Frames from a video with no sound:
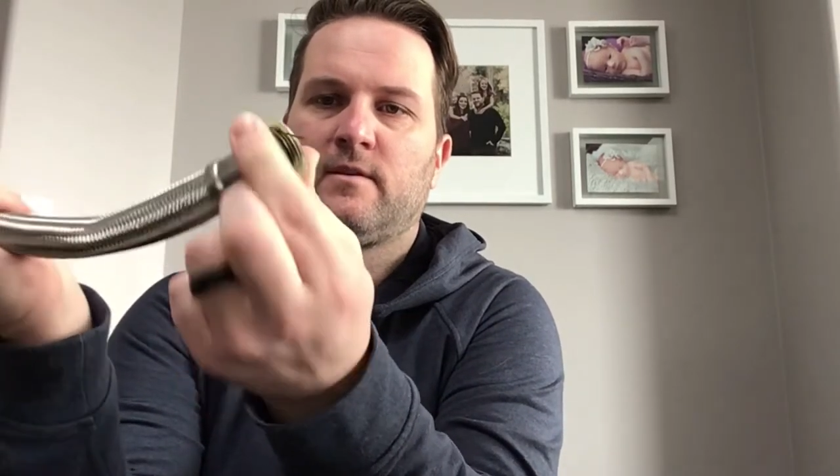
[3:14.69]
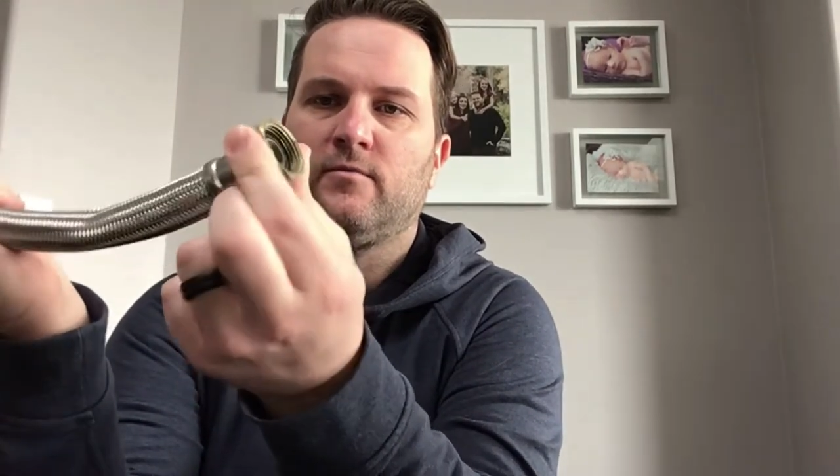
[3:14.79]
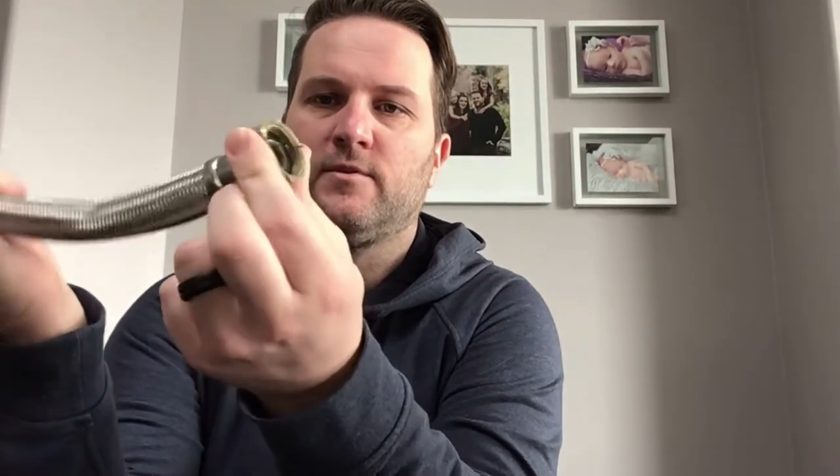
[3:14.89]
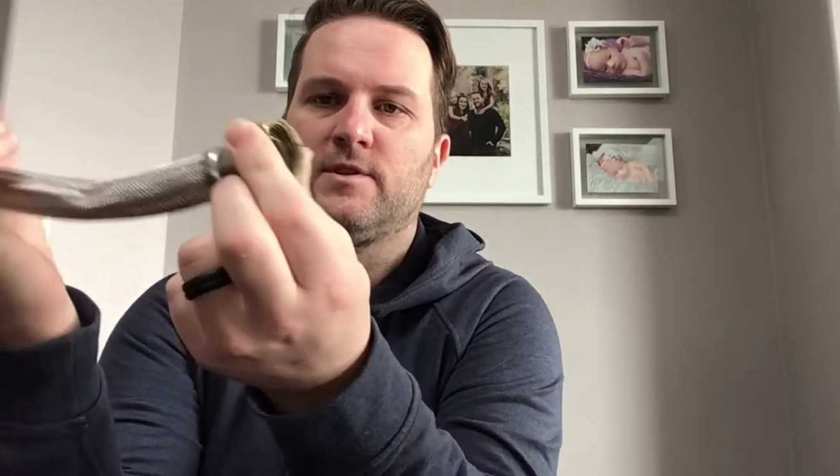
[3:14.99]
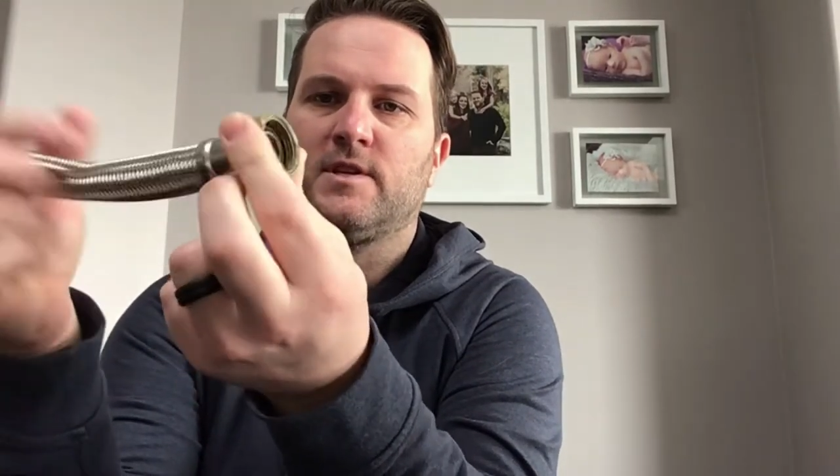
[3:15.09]

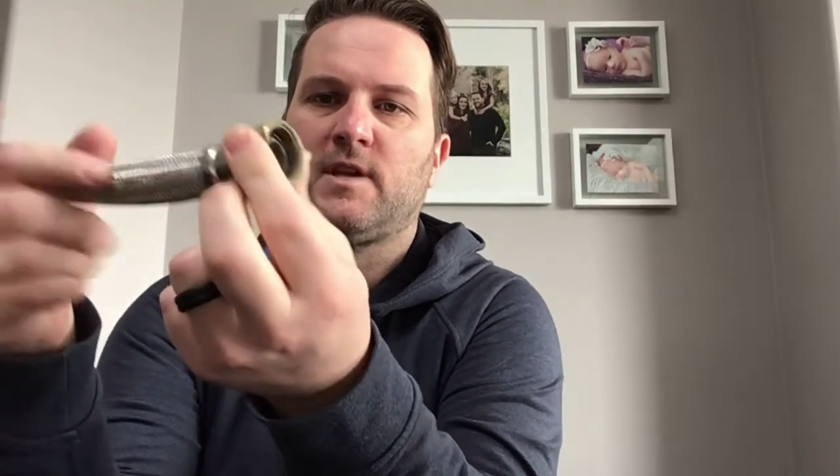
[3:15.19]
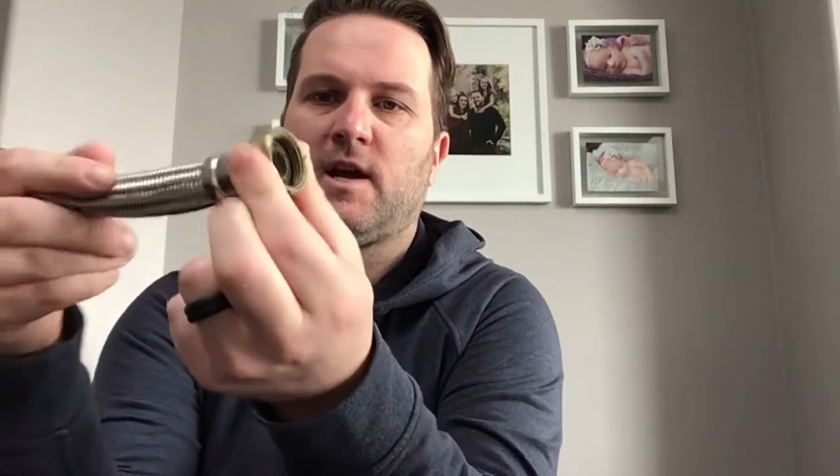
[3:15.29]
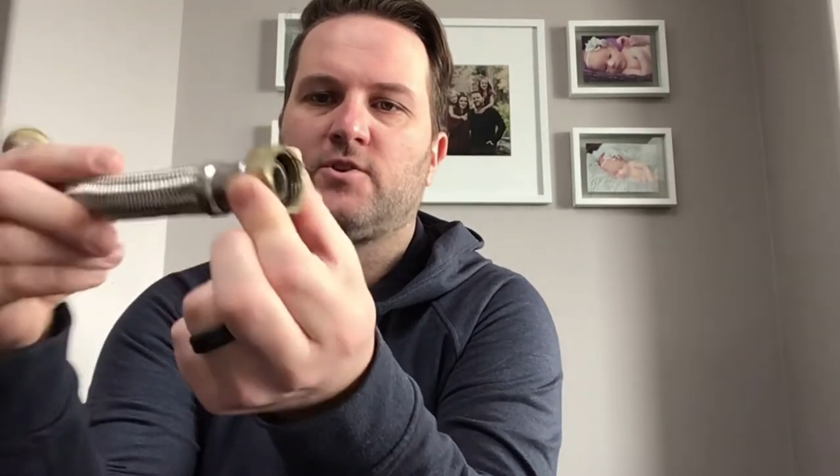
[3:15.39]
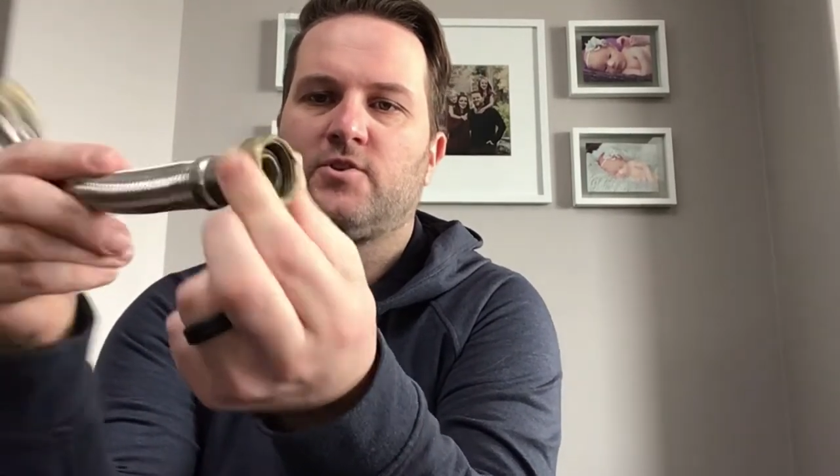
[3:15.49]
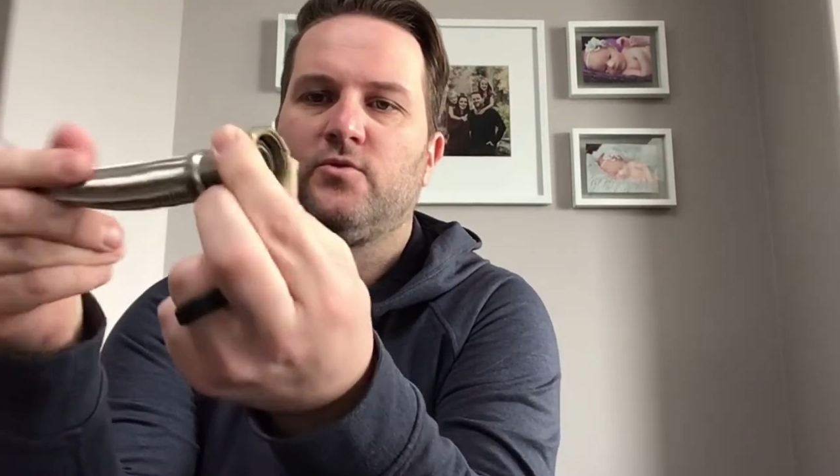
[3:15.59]
which is
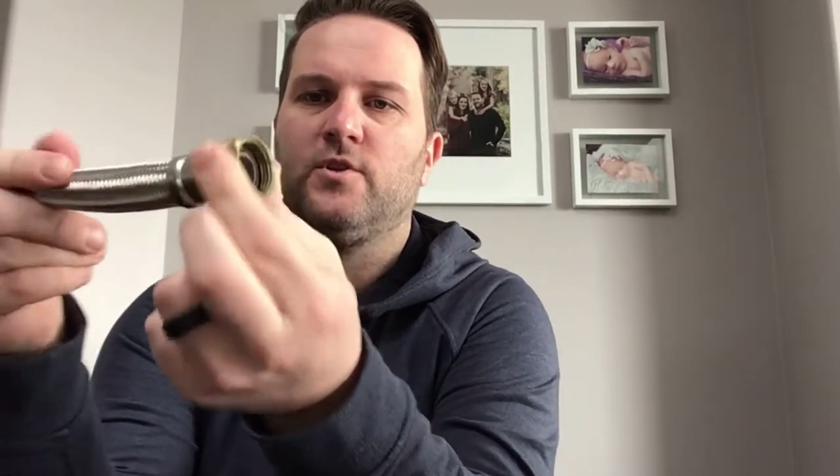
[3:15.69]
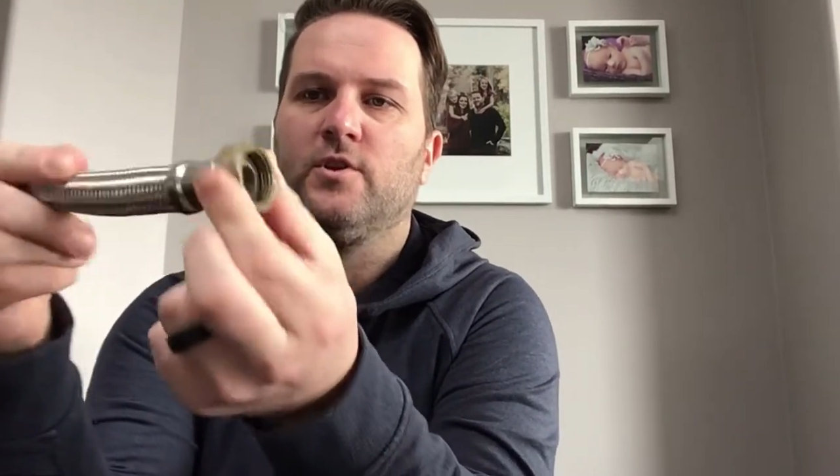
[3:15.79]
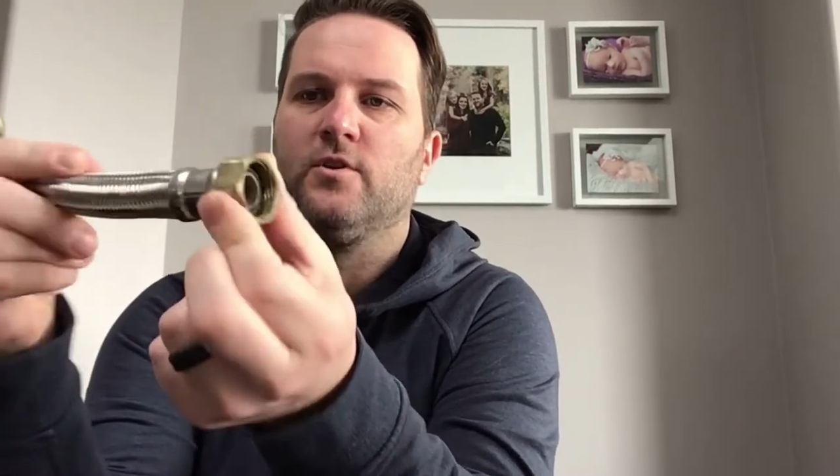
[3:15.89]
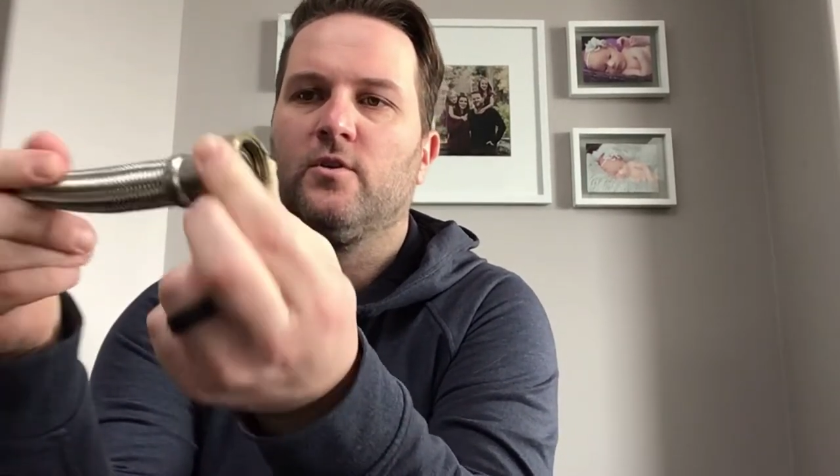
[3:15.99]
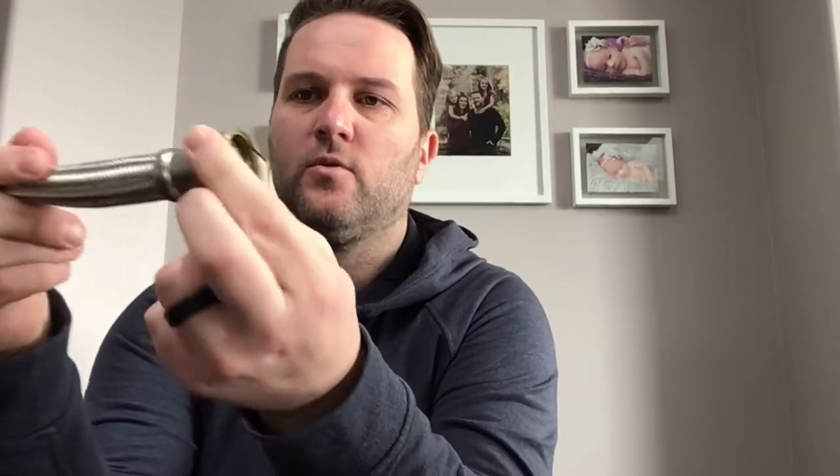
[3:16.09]
attached to
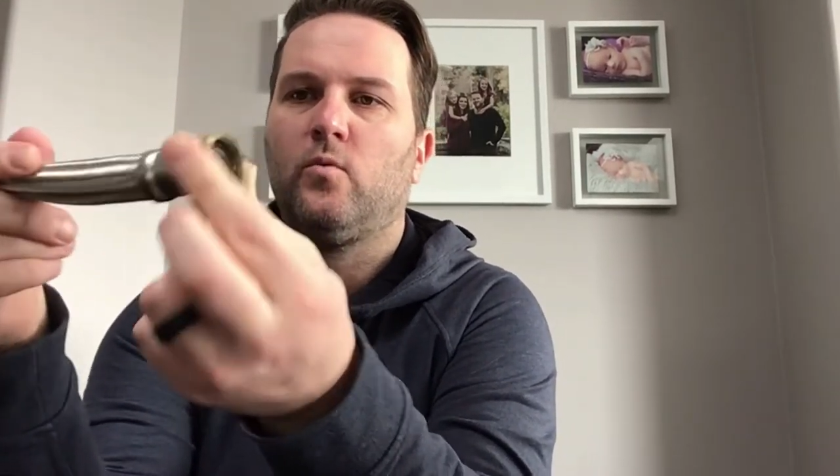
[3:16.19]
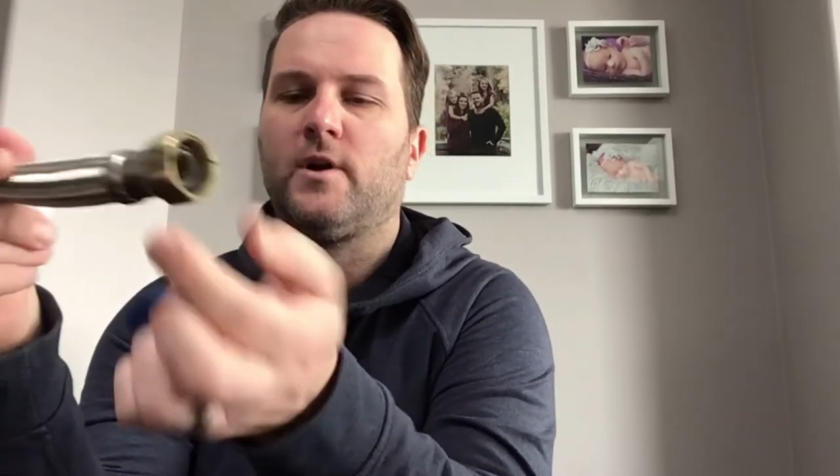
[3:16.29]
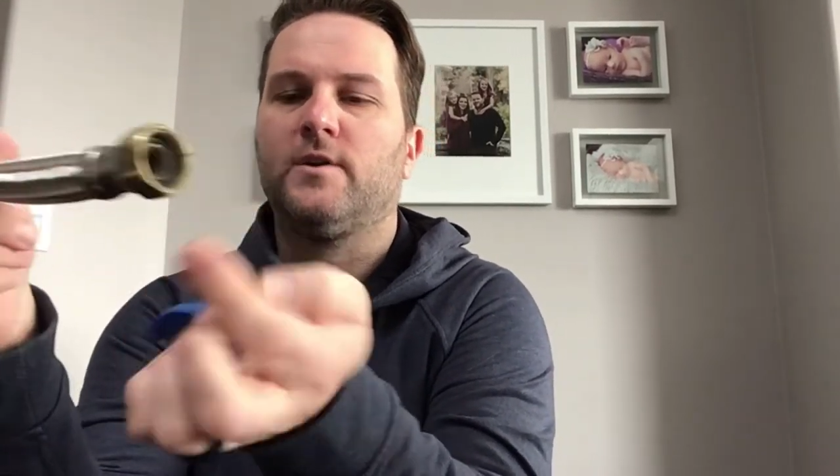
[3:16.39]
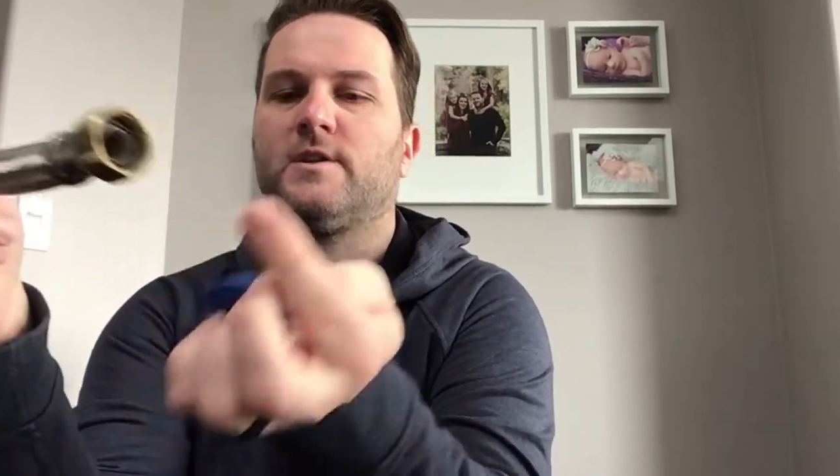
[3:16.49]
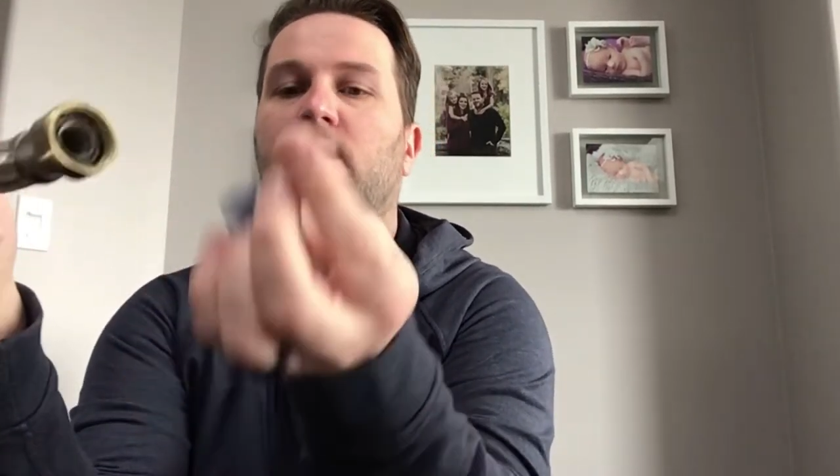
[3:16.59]
your
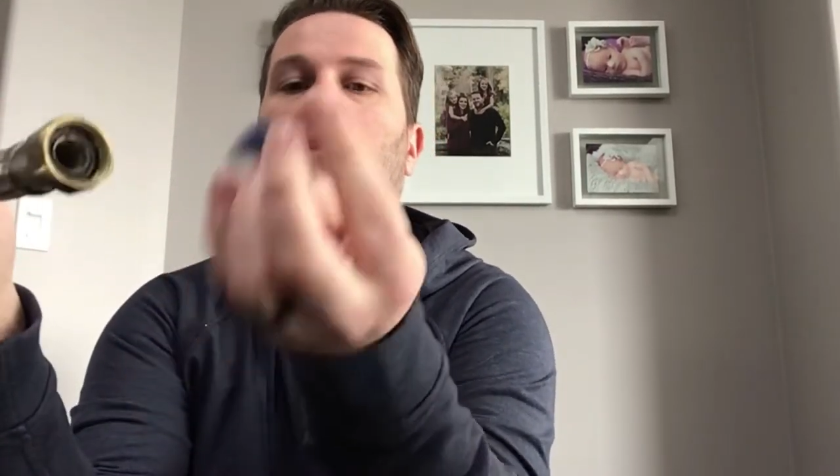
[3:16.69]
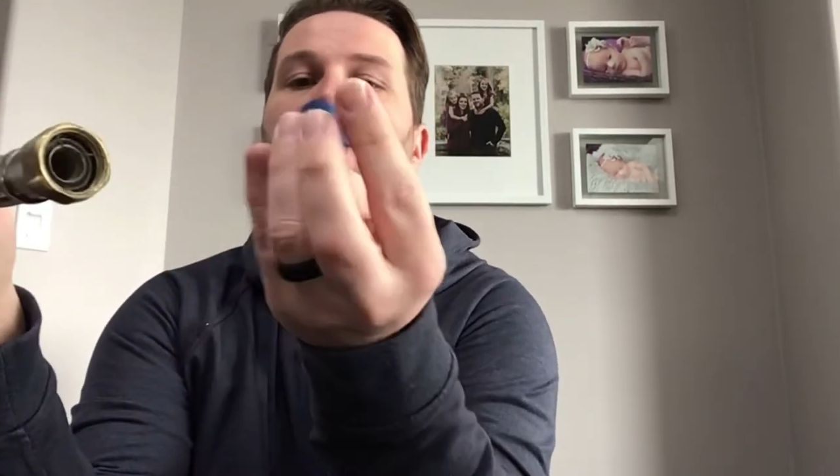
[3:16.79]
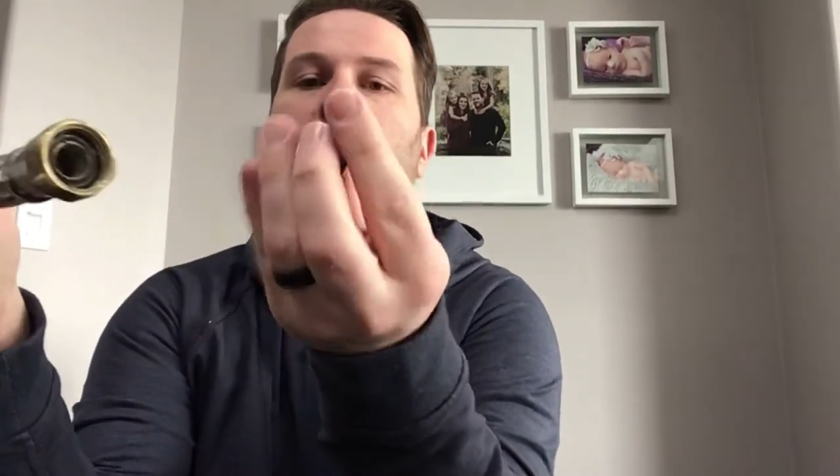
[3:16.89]
water tank.